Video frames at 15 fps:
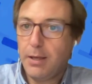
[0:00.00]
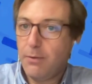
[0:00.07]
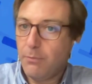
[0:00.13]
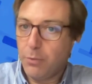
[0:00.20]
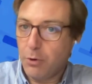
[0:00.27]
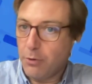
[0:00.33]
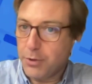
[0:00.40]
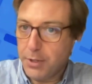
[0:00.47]

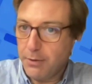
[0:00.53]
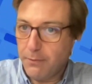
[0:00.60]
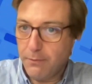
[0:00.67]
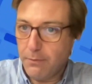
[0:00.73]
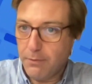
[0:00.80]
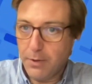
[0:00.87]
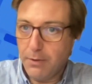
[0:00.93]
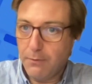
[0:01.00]
both
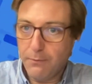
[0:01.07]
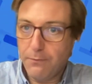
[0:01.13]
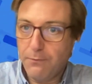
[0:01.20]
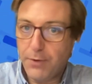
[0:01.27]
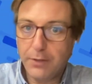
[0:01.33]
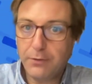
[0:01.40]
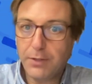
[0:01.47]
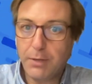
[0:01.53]
in, in
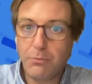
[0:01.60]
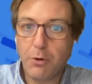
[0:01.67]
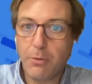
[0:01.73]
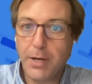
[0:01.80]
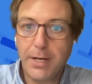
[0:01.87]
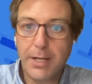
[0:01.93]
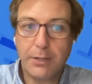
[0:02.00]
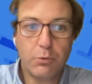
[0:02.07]
fixed and
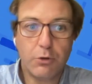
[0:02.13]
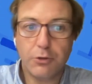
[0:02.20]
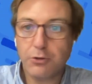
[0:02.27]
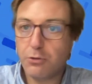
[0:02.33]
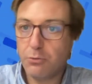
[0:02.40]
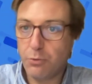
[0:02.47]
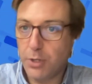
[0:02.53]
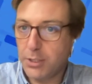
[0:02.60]
mobile
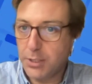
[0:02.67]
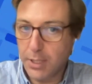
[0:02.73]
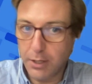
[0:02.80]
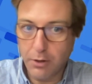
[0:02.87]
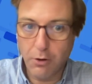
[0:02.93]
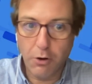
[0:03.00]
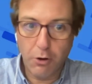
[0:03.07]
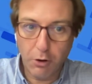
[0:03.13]
networks,
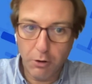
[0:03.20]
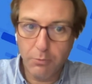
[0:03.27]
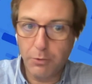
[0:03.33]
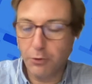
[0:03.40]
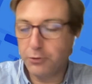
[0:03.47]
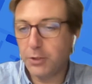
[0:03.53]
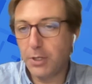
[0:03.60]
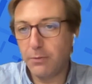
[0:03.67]
reaching
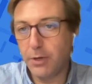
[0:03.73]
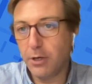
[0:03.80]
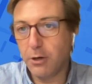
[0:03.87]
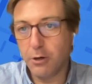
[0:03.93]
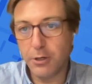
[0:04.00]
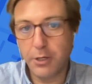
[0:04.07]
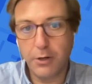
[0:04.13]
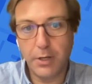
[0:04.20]
almost every
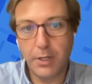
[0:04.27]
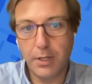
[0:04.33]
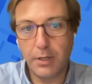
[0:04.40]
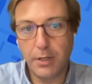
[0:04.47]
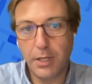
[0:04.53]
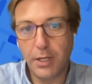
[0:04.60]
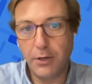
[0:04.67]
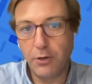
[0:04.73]
corner
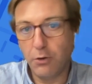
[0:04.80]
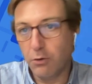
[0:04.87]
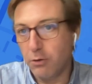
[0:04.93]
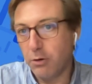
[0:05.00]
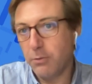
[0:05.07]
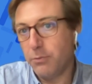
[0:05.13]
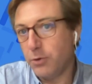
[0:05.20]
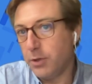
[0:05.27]
in, in
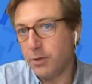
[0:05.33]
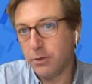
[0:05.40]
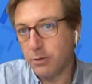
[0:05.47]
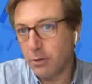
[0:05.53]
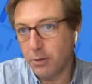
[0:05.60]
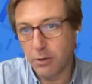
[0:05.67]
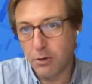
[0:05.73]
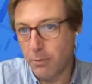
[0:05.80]
Europe with
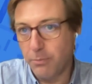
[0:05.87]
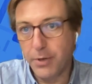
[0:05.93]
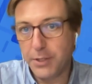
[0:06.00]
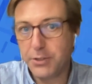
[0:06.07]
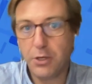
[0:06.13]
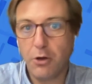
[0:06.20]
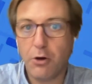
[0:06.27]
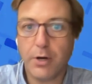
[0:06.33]

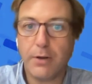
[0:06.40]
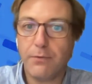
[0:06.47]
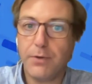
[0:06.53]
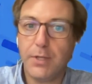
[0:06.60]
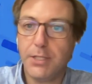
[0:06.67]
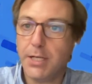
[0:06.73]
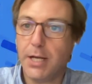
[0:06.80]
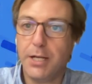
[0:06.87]
complex
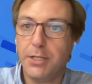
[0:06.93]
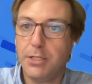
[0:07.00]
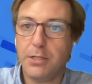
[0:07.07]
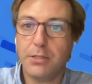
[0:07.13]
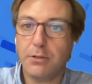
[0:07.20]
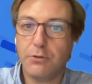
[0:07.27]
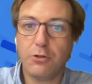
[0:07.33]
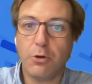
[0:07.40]
geography,
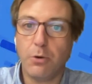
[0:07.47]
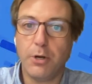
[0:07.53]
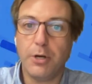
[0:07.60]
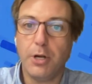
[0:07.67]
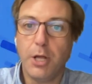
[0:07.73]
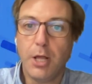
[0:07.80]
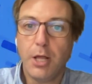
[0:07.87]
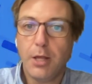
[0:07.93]
challenges, and so on.
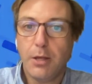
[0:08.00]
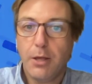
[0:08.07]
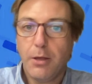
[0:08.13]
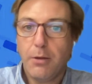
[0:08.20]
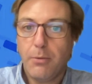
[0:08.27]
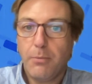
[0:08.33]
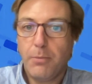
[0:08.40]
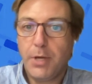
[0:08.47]

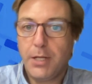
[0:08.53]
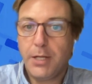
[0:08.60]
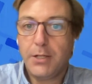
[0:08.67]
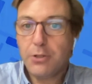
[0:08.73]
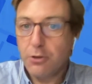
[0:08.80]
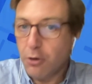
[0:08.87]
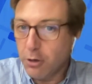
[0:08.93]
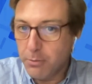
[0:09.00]
But
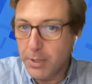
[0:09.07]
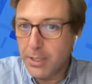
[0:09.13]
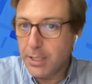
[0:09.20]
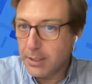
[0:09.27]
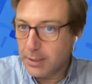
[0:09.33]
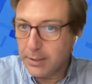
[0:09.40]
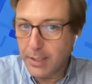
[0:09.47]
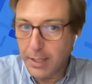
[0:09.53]
it's normal
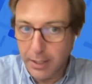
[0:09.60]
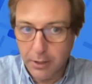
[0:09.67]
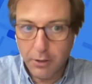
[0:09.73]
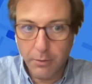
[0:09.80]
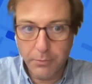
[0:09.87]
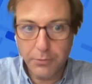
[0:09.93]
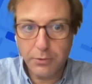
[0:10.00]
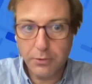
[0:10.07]
that the
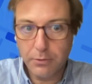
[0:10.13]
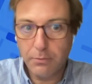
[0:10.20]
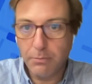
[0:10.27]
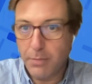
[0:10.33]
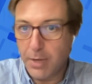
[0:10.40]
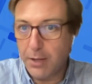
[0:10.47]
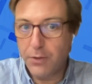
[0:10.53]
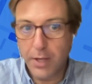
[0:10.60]
telecoms
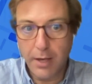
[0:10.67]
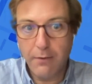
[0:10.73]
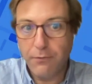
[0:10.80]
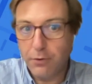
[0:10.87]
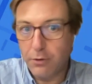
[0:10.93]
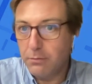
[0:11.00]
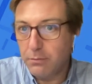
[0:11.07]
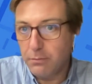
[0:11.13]
made the
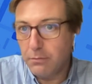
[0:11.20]
effort.